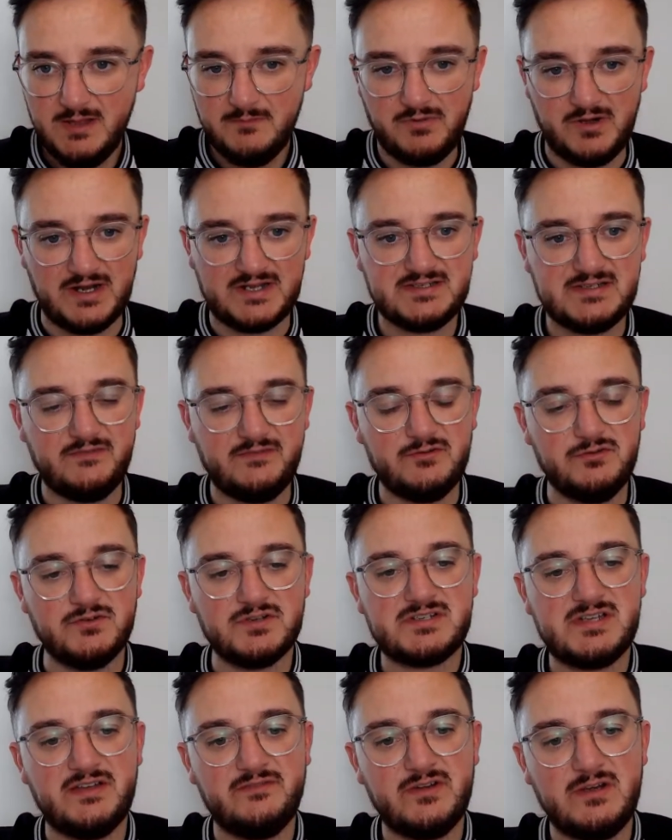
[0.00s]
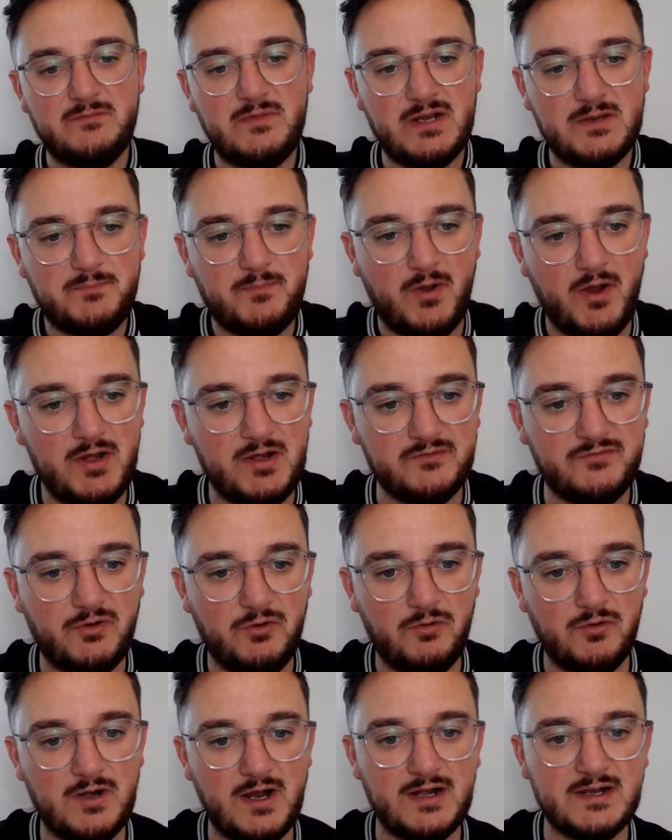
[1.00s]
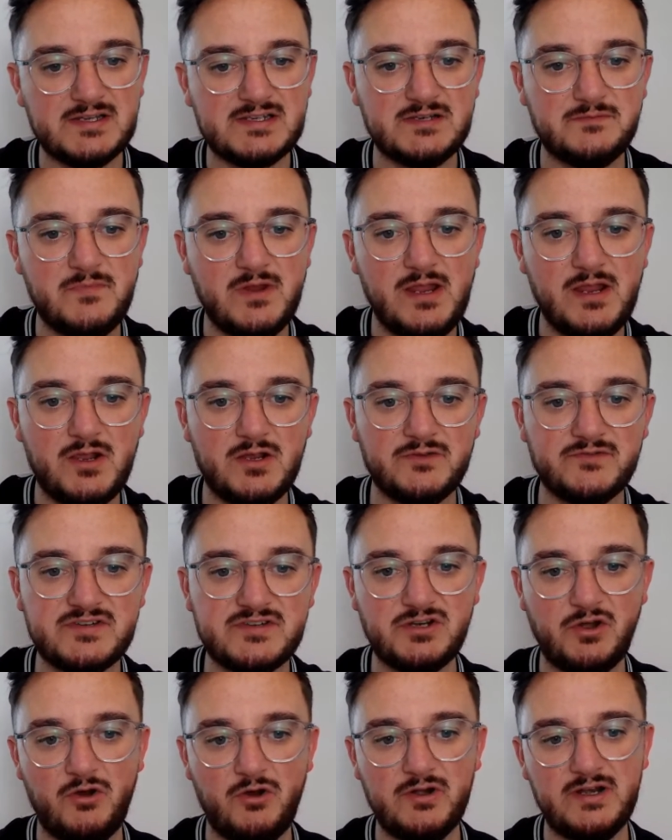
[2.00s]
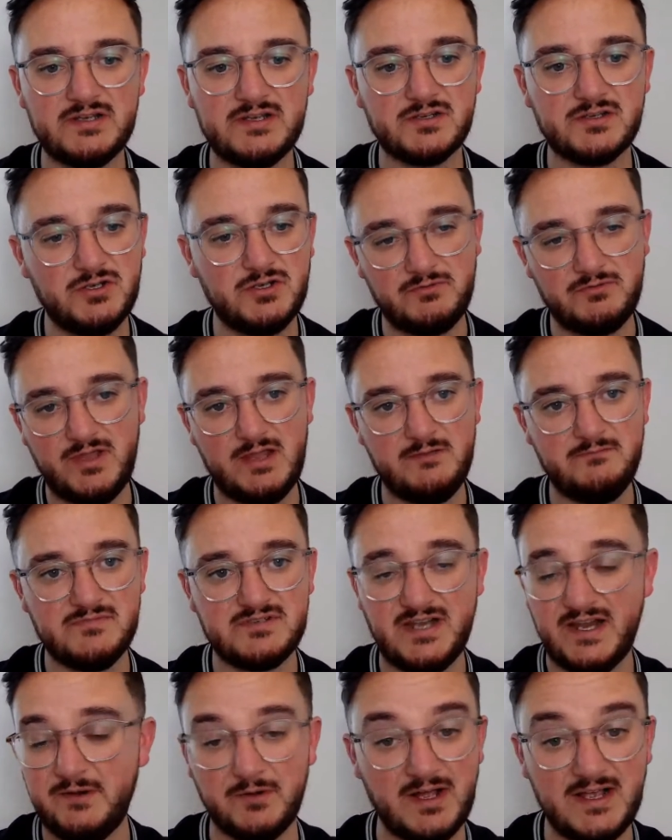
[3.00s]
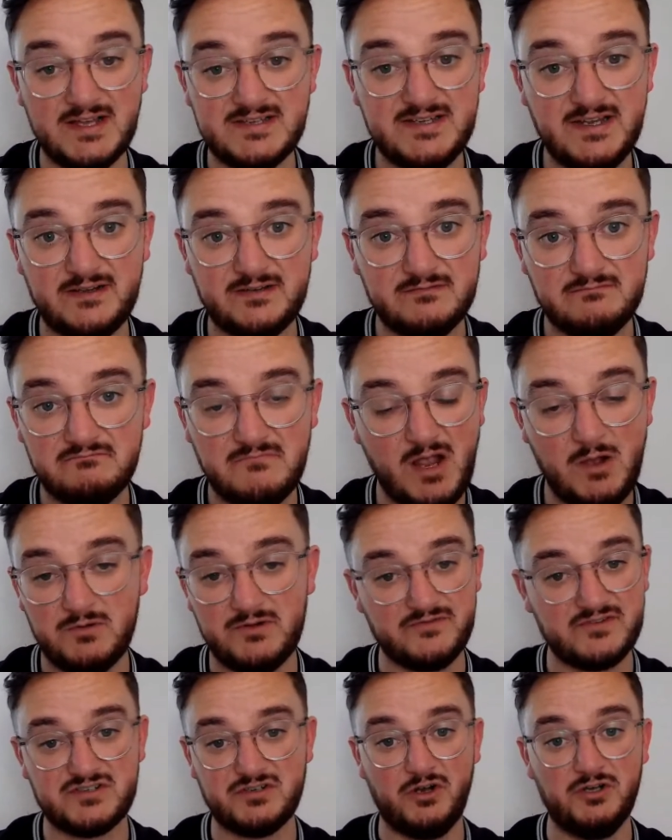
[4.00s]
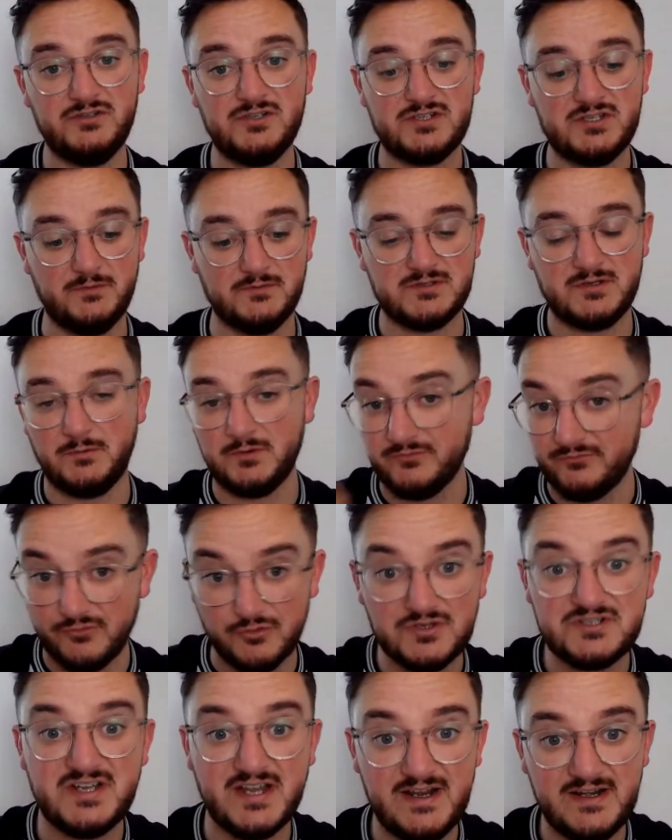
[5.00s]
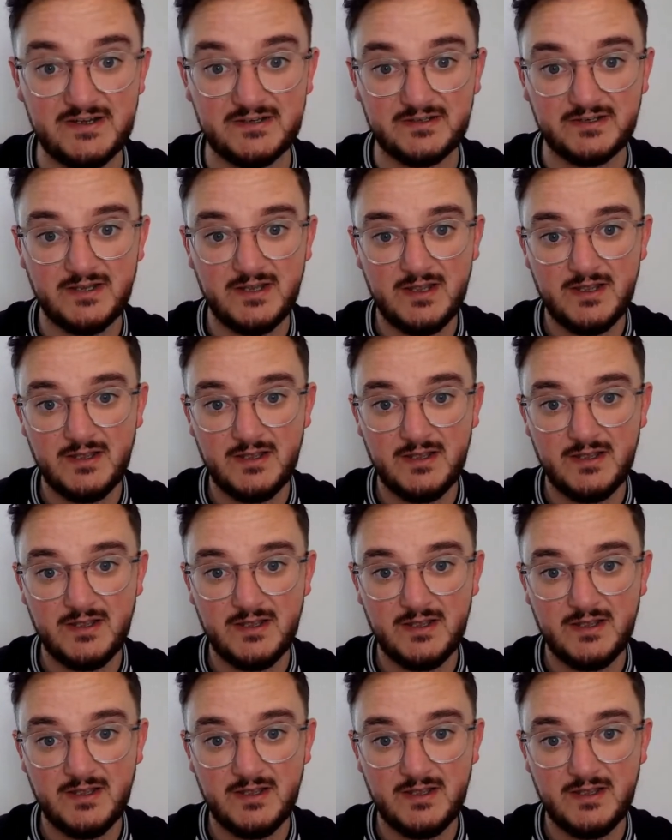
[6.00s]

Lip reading: But at 7:07, he made a point of Hall, Anderson, and McGee could have started. It's a cup game. Exactly what I said. I would have started the subs. I would have rotated.